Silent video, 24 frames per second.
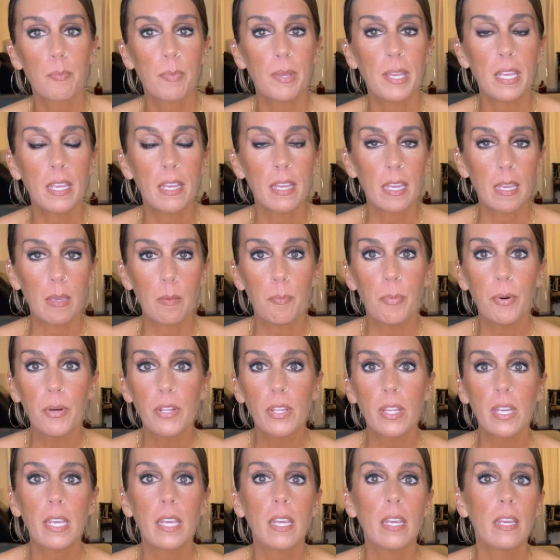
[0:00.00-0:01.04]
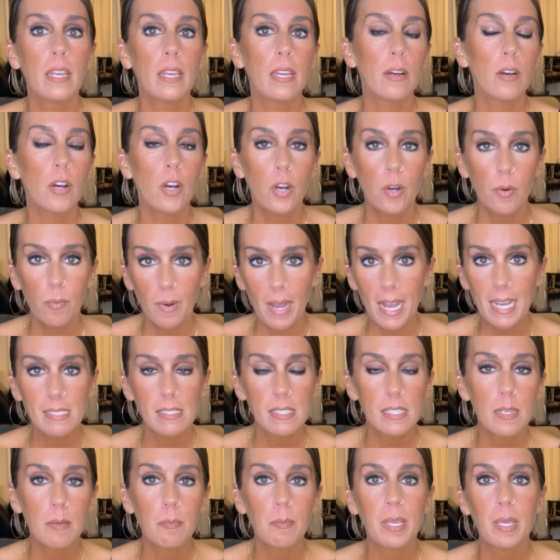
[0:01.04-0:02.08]
being a bully,
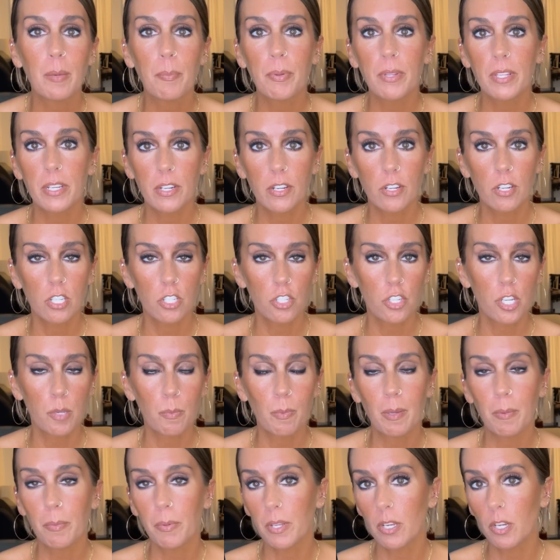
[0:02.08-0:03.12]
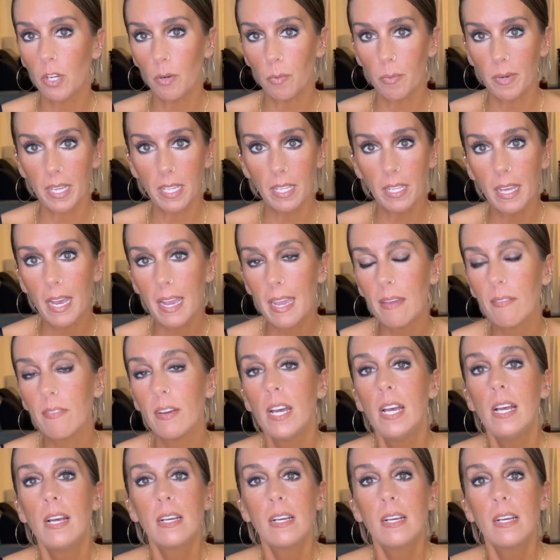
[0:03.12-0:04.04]
harassing people, encouraging people to go real life,